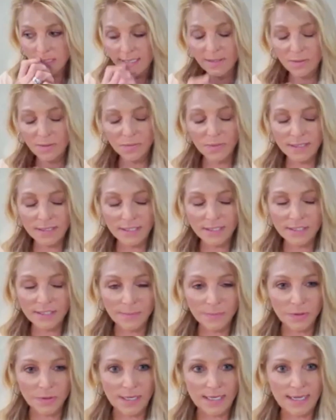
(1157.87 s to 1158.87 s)
I don't run because
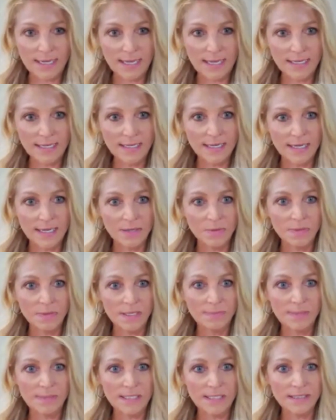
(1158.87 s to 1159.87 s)
I'm great at it. I
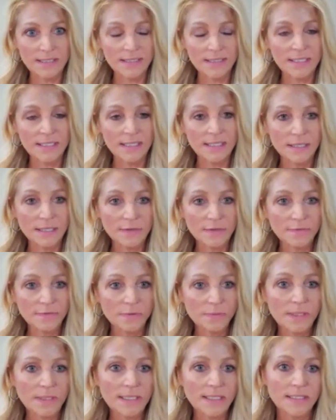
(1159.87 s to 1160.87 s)
run because it's healing
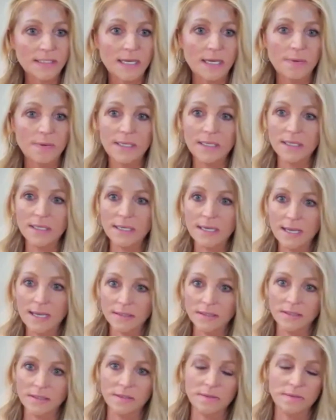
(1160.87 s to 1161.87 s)
for me. It's how I
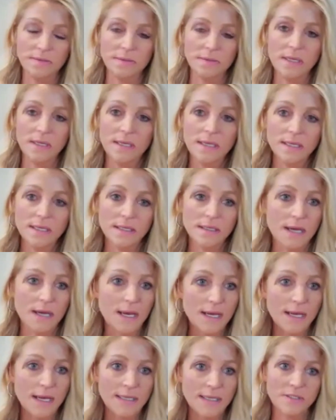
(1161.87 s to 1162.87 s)
connect to
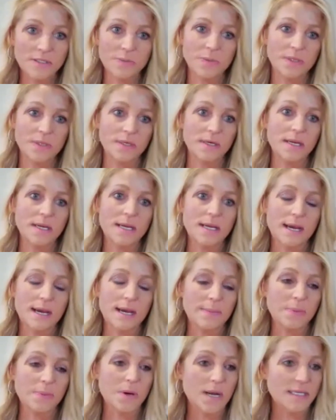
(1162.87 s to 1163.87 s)
God. It's where
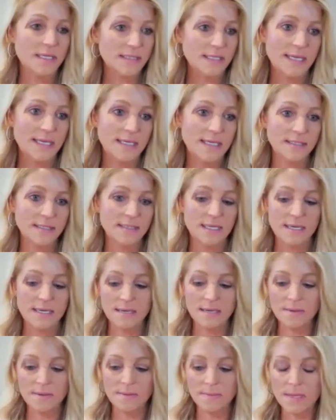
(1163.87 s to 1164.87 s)
I process.
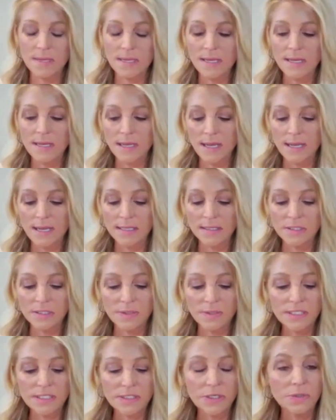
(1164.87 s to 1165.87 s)
And
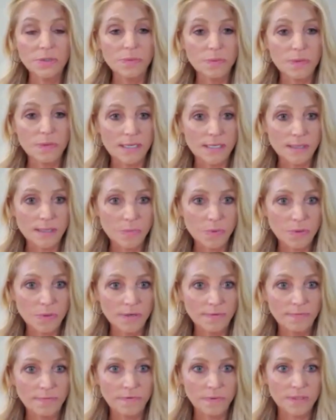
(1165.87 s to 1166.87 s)
so I started running more
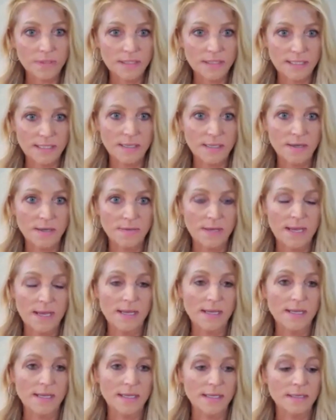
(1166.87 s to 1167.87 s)
and focusing on
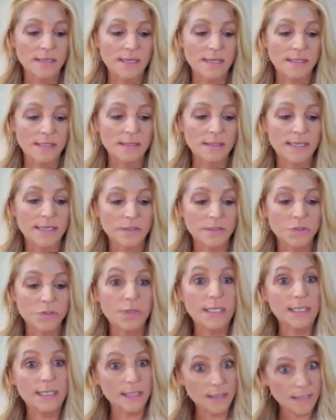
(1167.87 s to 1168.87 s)
that, and like
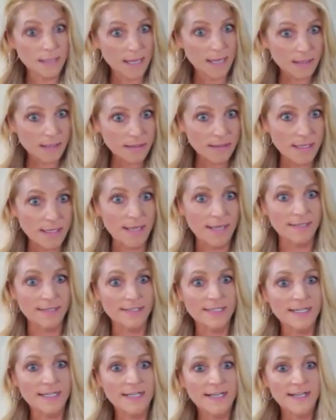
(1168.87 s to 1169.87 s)
drinking less,
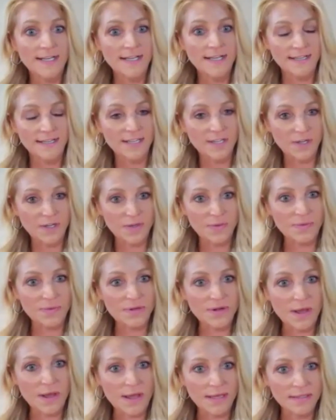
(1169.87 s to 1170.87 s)
and,
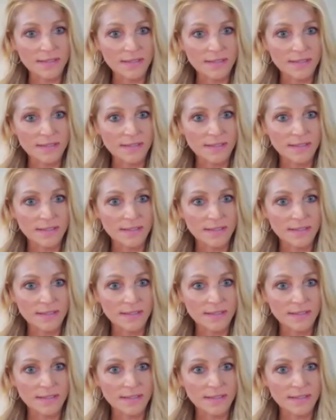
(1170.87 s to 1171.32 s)
not